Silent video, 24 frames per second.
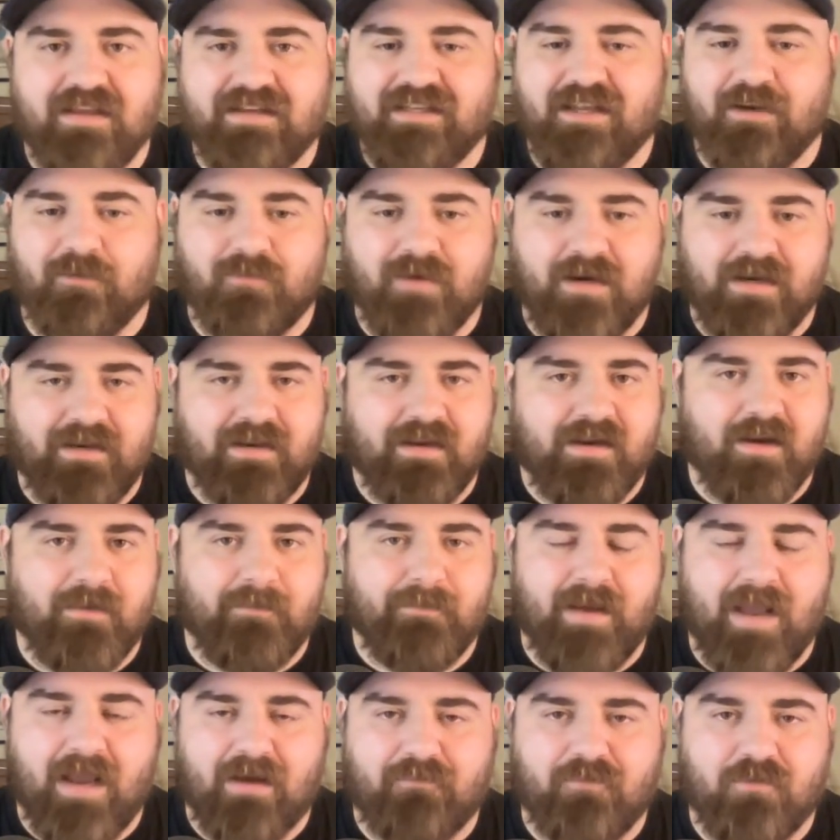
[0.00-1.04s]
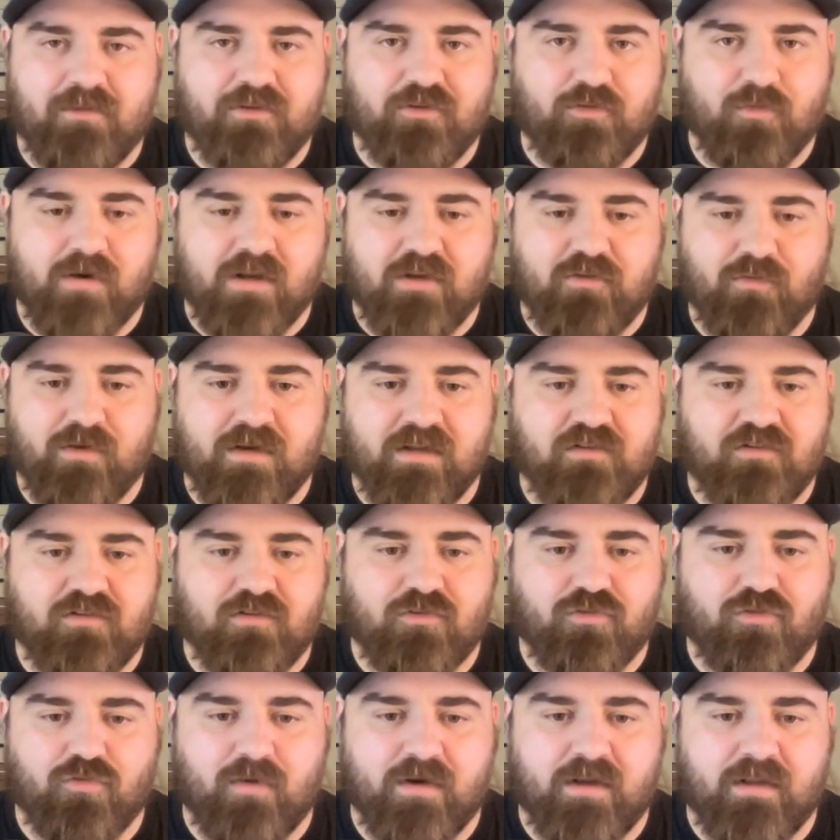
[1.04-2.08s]
and get ready to come back for the
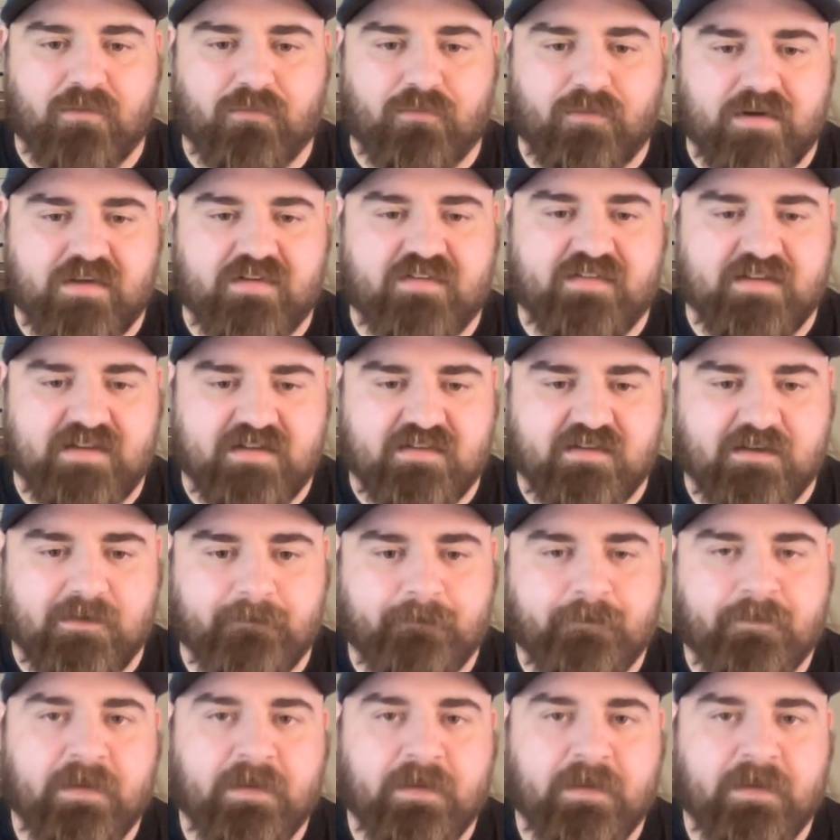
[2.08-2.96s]
2022 23 season.